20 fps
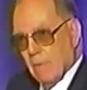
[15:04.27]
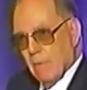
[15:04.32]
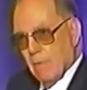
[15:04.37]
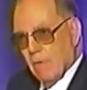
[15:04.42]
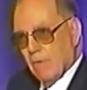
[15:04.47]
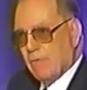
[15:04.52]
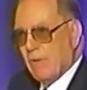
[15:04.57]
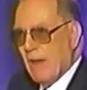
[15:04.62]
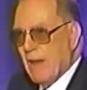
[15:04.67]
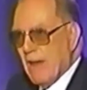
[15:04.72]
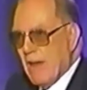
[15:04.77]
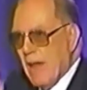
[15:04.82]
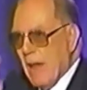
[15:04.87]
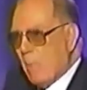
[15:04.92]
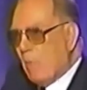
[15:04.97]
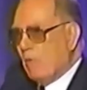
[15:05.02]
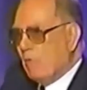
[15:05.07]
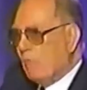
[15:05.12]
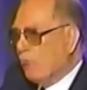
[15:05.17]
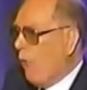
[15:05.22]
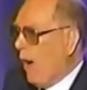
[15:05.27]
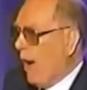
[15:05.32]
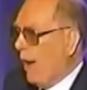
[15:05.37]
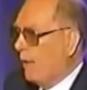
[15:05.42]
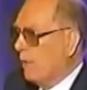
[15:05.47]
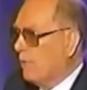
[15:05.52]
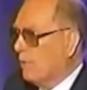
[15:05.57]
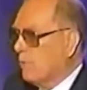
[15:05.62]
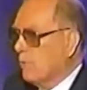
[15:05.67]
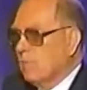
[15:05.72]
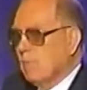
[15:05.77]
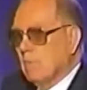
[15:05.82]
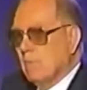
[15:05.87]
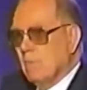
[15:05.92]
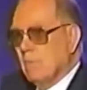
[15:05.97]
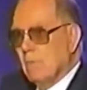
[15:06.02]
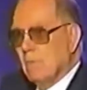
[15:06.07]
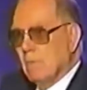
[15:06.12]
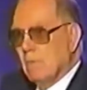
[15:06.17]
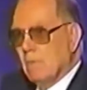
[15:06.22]
to say, he was right.
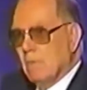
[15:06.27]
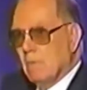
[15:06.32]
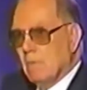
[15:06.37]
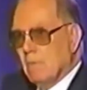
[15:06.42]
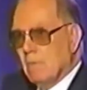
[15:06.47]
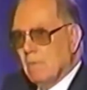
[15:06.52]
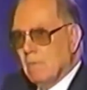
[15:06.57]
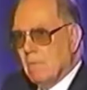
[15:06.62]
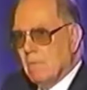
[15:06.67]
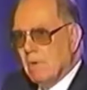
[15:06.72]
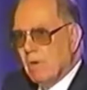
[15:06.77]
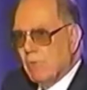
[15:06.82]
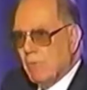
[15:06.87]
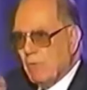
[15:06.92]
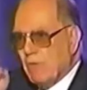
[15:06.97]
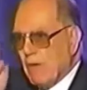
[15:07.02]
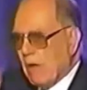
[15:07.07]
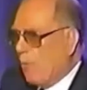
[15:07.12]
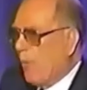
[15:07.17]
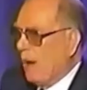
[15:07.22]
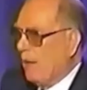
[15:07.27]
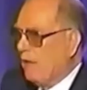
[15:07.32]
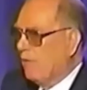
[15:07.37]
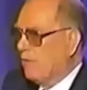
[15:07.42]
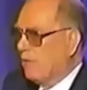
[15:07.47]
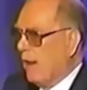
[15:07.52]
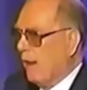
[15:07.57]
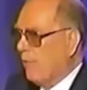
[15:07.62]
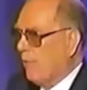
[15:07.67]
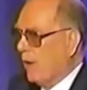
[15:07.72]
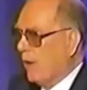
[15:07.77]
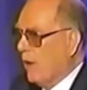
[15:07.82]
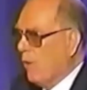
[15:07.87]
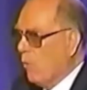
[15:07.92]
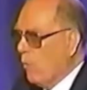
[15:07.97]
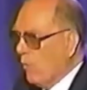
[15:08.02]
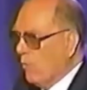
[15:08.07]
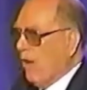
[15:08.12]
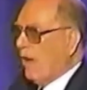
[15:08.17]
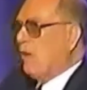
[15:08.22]
This was a great discovery.
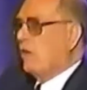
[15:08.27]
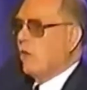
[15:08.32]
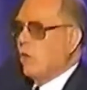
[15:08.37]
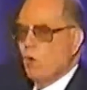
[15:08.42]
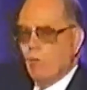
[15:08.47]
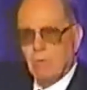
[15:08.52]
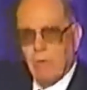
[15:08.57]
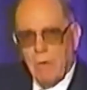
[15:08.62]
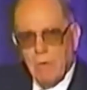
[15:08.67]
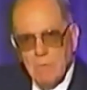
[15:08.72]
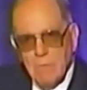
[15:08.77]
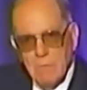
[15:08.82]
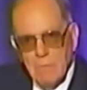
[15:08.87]
We've got to use it